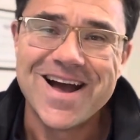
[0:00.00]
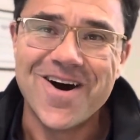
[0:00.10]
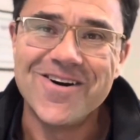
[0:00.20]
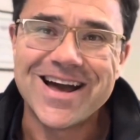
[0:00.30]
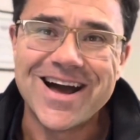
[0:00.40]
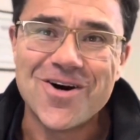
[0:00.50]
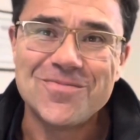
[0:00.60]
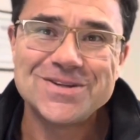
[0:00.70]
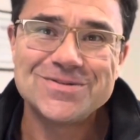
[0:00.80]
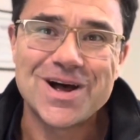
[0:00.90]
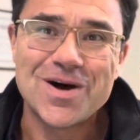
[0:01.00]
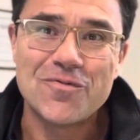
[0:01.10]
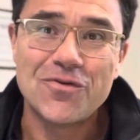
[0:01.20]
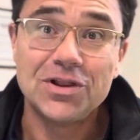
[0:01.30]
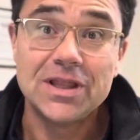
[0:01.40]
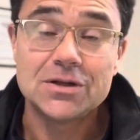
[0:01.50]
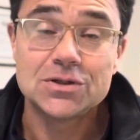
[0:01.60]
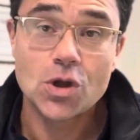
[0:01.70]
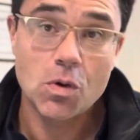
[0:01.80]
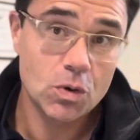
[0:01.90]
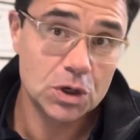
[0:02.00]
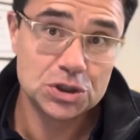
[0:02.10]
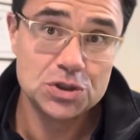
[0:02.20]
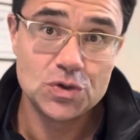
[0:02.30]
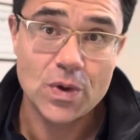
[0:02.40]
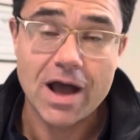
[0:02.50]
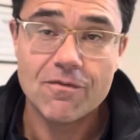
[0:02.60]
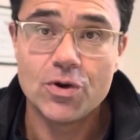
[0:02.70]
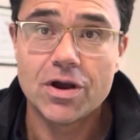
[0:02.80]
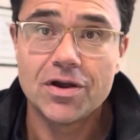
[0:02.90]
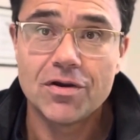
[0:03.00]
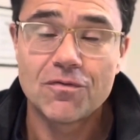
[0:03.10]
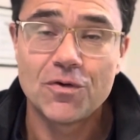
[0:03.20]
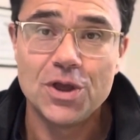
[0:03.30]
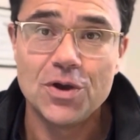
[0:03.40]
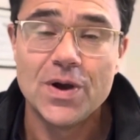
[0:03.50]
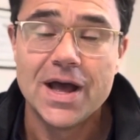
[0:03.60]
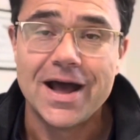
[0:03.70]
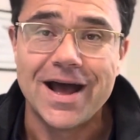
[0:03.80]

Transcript: Okay, I hope this was helpful. Let us know what questions you have. We are here for you.